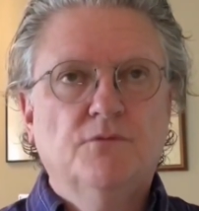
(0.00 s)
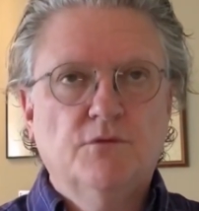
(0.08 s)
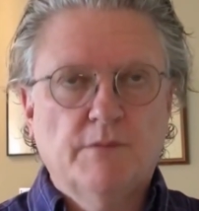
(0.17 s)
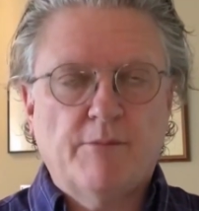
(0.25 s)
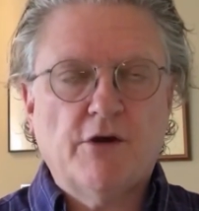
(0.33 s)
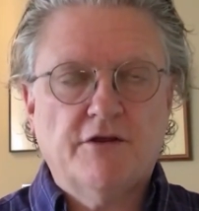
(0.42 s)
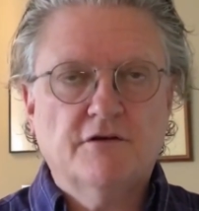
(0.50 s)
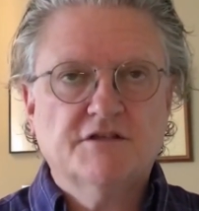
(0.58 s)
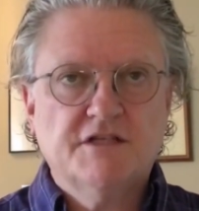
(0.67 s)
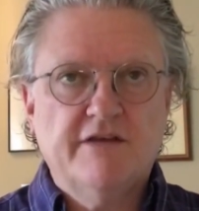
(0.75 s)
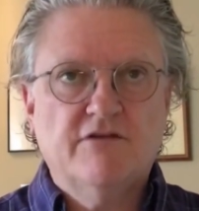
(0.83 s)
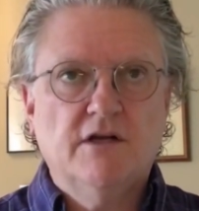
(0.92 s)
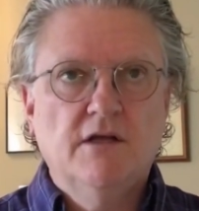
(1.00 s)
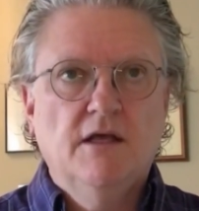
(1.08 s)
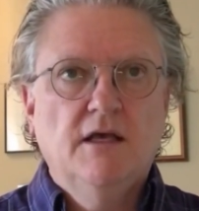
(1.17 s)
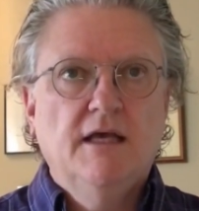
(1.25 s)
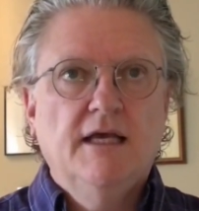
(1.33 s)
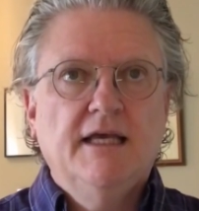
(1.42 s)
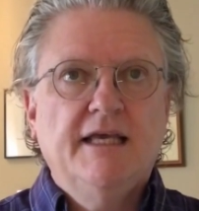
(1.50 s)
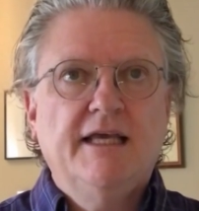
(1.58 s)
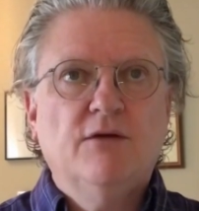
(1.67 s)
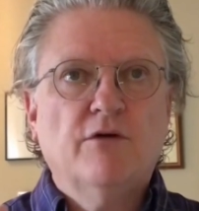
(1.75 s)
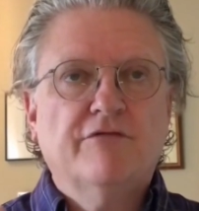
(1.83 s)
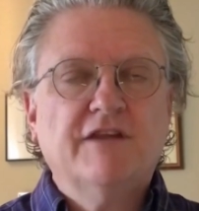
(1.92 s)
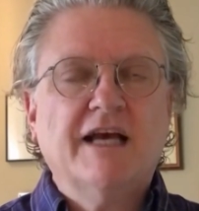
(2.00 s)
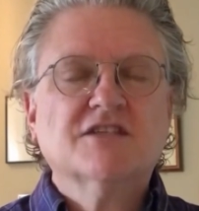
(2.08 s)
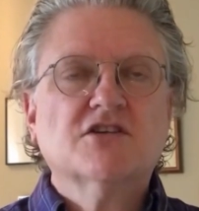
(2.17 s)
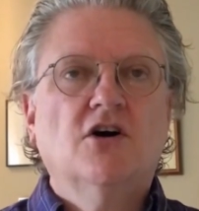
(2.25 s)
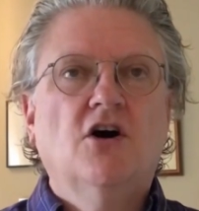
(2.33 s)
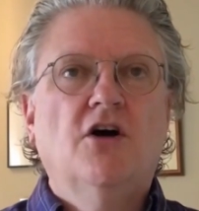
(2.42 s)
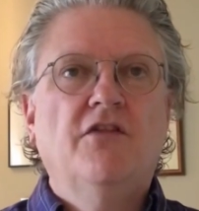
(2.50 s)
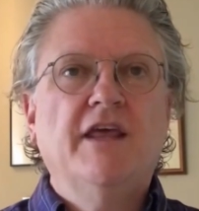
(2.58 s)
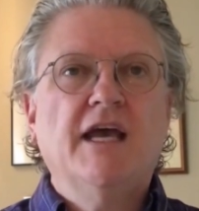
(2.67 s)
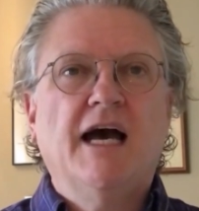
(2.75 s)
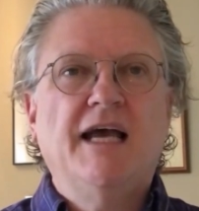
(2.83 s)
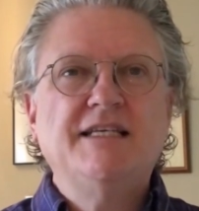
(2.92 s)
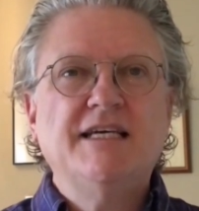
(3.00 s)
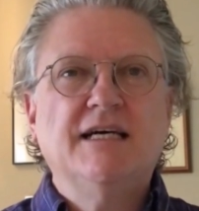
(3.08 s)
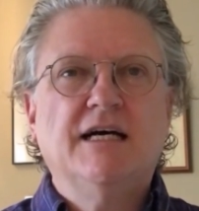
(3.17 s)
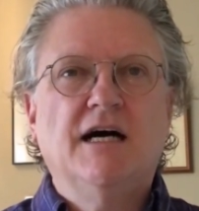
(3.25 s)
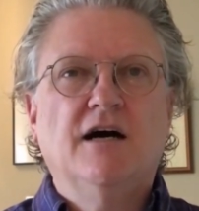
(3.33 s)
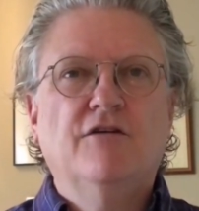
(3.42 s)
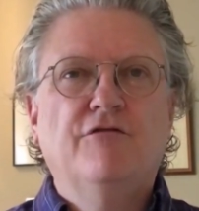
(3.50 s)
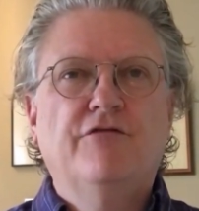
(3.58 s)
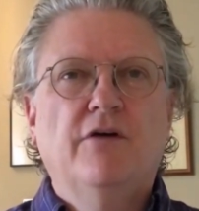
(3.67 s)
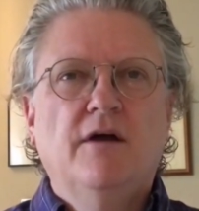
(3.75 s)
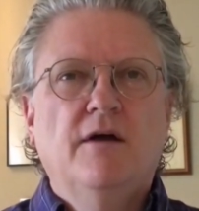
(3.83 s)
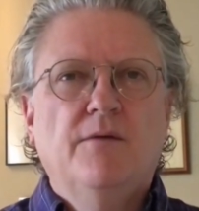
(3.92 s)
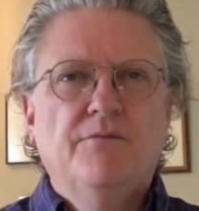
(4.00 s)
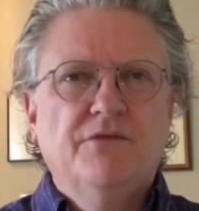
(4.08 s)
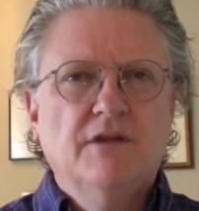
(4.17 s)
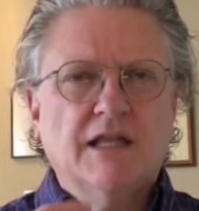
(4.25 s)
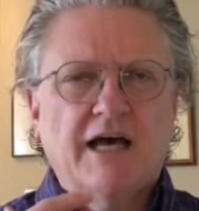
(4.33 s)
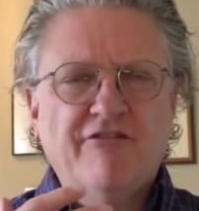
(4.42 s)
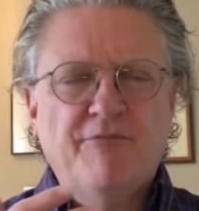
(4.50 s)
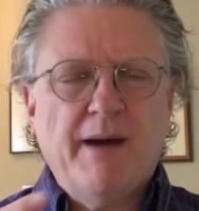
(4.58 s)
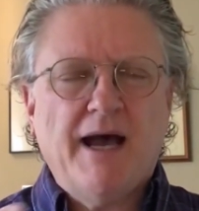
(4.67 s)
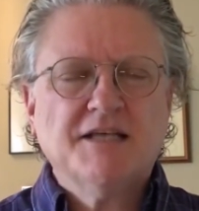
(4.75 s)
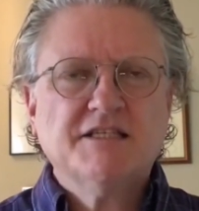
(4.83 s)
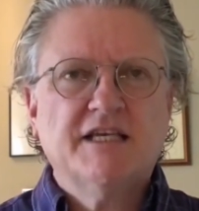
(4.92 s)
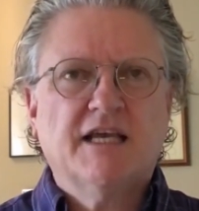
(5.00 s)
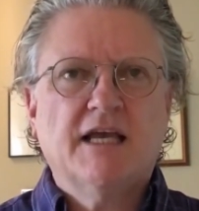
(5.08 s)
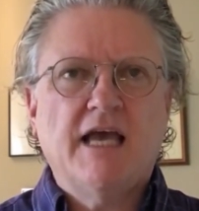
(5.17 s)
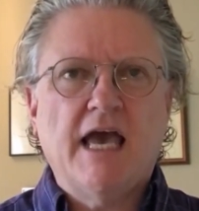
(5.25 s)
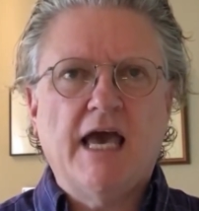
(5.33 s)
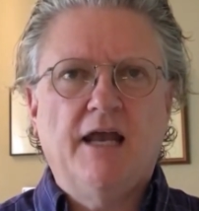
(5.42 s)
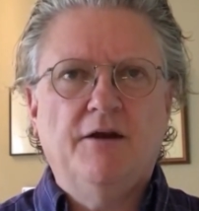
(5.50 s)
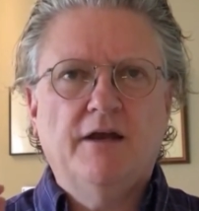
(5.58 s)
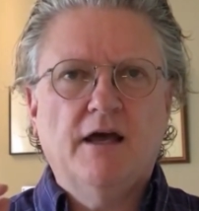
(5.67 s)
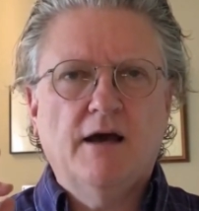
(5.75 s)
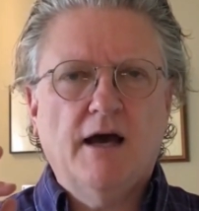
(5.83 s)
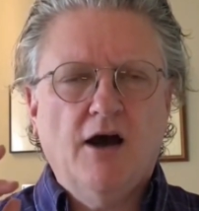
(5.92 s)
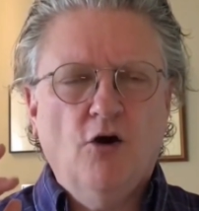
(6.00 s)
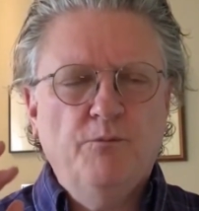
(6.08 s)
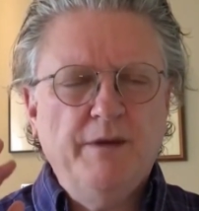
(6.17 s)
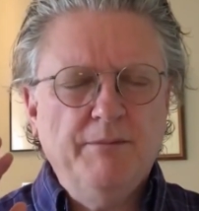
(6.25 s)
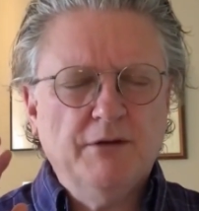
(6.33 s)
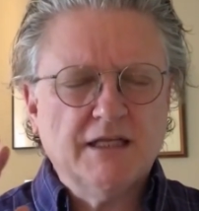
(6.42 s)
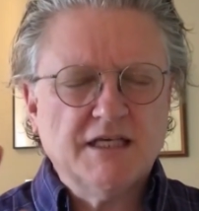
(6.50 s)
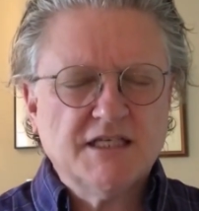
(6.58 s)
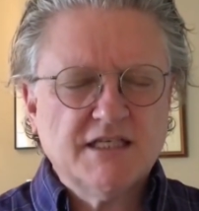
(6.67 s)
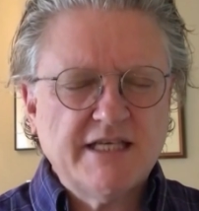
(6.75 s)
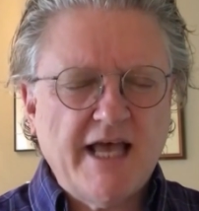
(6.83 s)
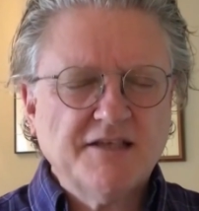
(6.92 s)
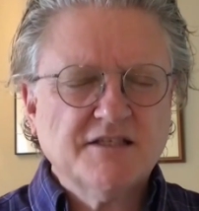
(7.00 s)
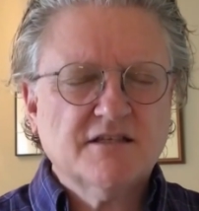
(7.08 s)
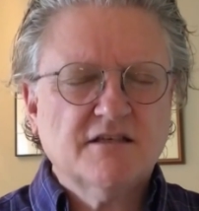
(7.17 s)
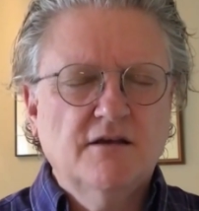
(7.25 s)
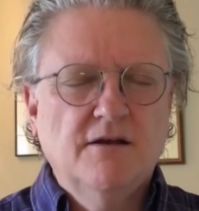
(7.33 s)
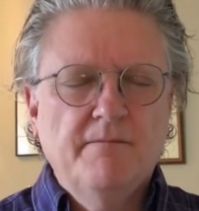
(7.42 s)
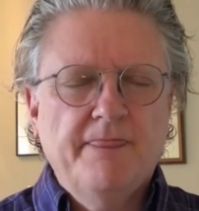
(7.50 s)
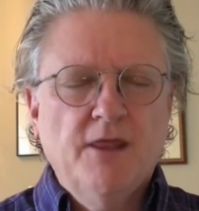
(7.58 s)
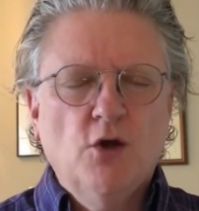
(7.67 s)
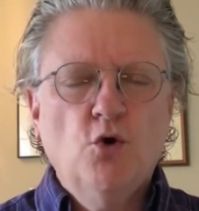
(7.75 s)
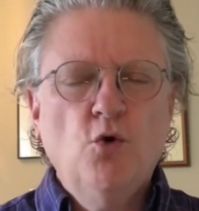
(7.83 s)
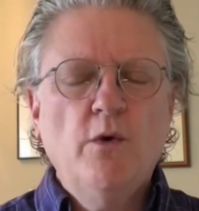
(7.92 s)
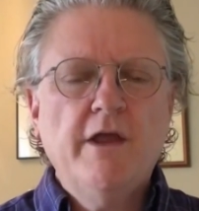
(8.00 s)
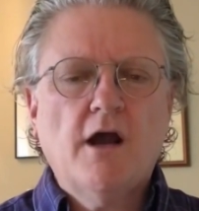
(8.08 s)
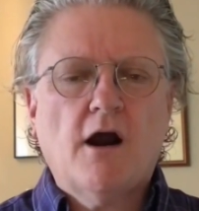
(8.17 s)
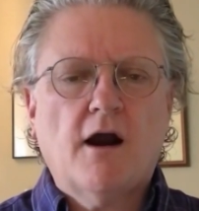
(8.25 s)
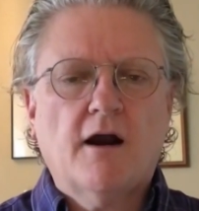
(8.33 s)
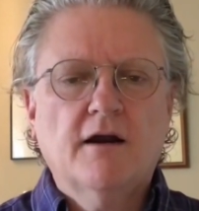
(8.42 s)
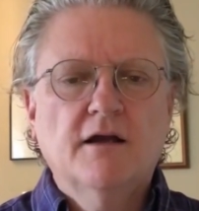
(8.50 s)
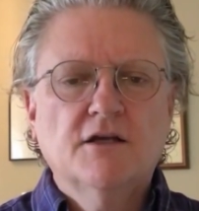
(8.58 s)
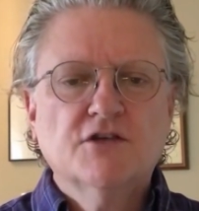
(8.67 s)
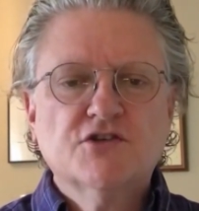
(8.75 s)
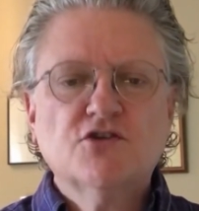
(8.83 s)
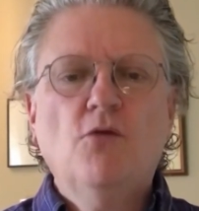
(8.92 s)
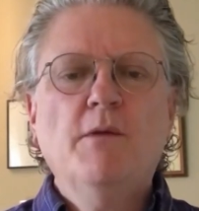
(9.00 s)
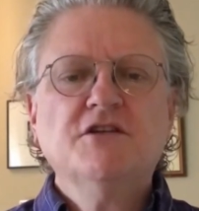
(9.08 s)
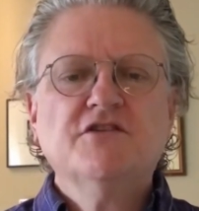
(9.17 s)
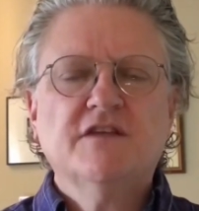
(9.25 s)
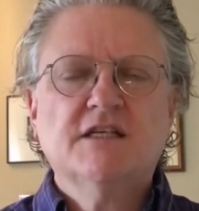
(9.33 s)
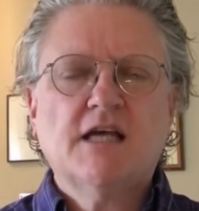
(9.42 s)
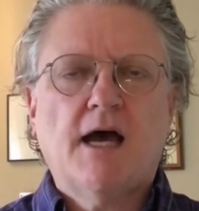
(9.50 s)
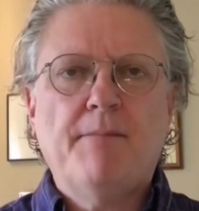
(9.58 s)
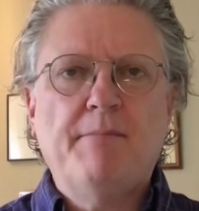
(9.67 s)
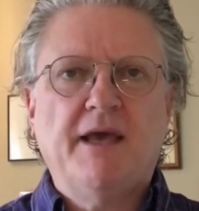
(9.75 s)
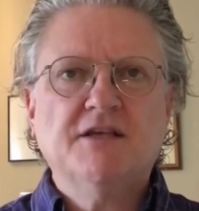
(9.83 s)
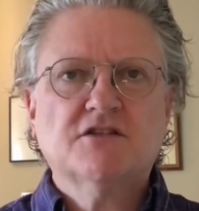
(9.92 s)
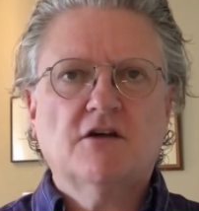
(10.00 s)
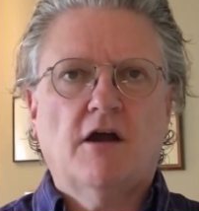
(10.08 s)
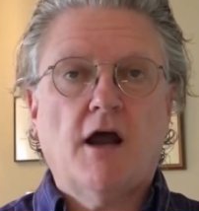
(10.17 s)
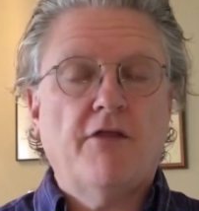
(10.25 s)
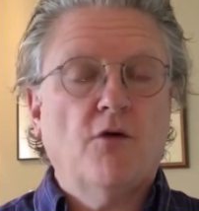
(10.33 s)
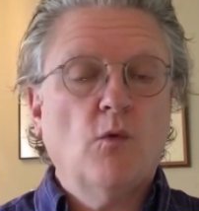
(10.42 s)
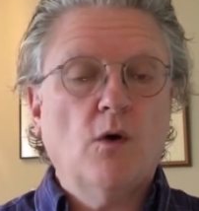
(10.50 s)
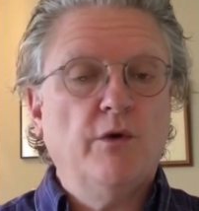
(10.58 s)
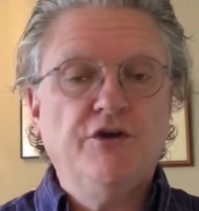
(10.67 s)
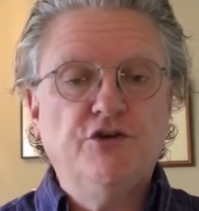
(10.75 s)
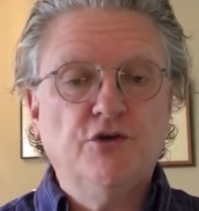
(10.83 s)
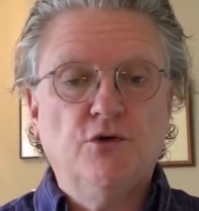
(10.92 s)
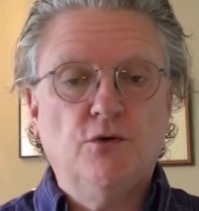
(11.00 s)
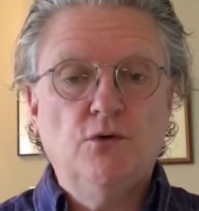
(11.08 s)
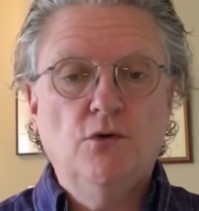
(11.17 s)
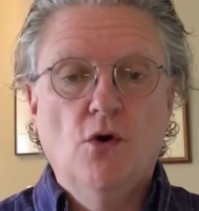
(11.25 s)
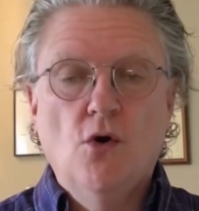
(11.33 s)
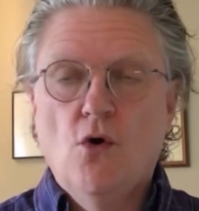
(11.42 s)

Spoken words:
my brother Stephen, he reflects on the idea of life passing and how people assess who we are so much of the time based on either what we do